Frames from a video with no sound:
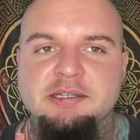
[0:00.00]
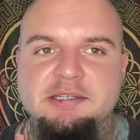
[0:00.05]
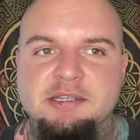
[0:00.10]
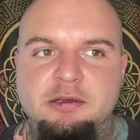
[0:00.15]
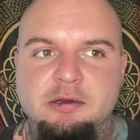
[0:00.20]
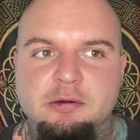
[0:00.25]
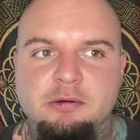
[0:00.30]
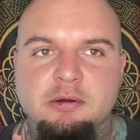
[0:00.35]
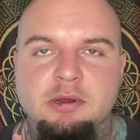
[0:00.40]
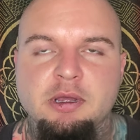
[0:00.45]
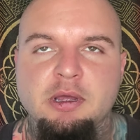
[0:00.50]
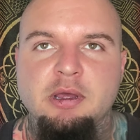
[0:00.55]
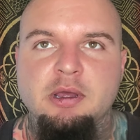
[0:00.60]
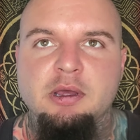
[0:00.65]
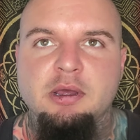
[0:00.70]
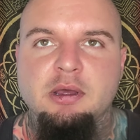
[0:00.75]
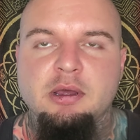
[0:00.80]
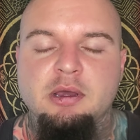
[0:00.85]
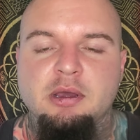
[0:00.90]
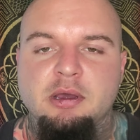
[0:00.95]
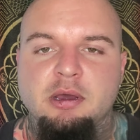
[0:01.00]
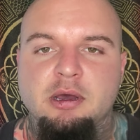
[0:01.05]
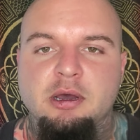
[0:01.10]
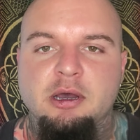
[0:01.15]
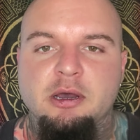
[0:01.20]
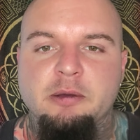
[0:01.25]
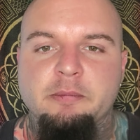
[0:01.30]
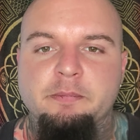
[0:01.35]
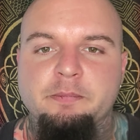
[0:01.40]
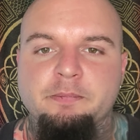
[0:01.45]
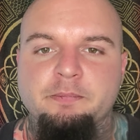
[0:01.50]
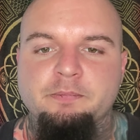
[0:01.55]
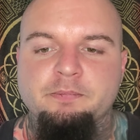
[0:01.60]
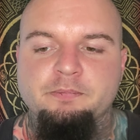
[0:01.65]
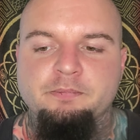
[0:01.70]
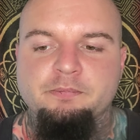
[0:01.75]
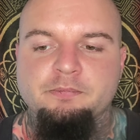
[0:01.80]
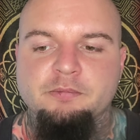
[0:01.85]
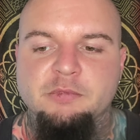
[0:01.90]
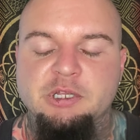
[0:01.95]
So, um,
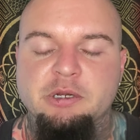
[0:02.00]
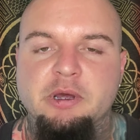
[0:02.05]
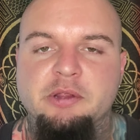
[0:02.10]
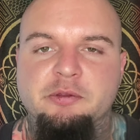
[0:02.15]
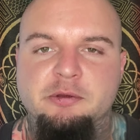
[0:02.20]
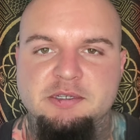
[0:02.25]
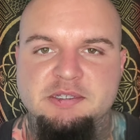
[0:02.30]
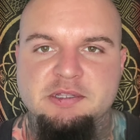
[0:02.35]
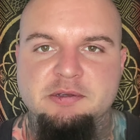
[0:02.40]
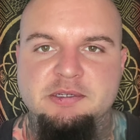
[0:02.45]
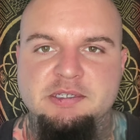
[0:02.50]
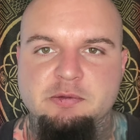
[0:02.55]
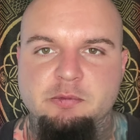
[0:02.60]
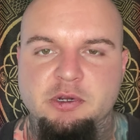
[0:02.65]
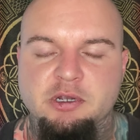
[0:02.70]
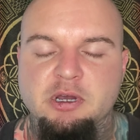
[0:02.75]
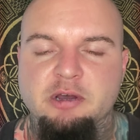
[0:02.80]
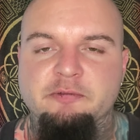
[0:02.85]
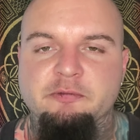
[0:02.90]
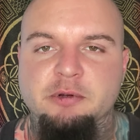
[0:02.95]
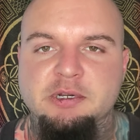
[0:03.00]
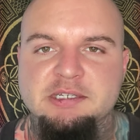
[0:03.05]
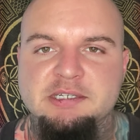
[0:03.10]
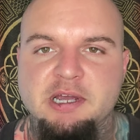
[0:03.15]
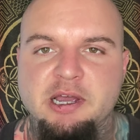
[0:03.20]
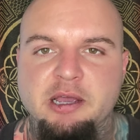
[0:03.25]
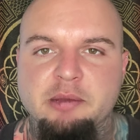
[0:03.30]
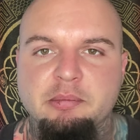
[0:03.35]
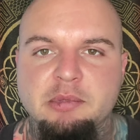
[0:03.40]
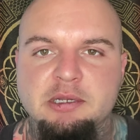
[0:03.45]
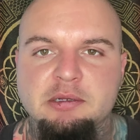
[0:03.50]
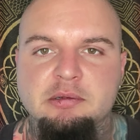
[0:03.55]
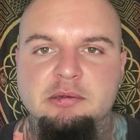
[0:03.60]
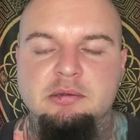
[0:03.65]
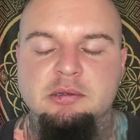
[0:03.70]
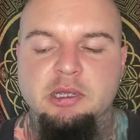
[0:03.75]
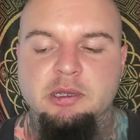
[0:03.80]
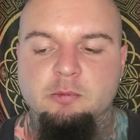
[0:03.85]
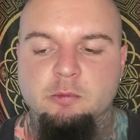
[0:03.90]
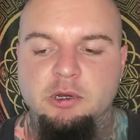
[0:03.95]
you know, there's, there's a recovery time and,
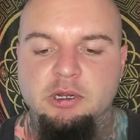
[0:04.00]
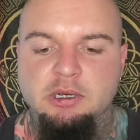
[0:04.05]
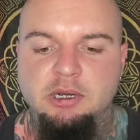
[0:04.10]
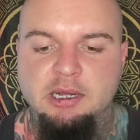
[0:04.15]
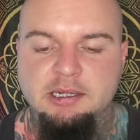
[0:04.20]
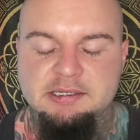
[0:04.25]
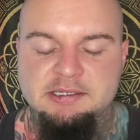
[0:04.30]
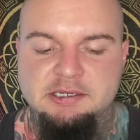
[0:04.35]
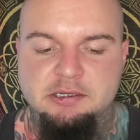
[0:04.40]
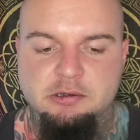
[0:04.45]
and whatnot.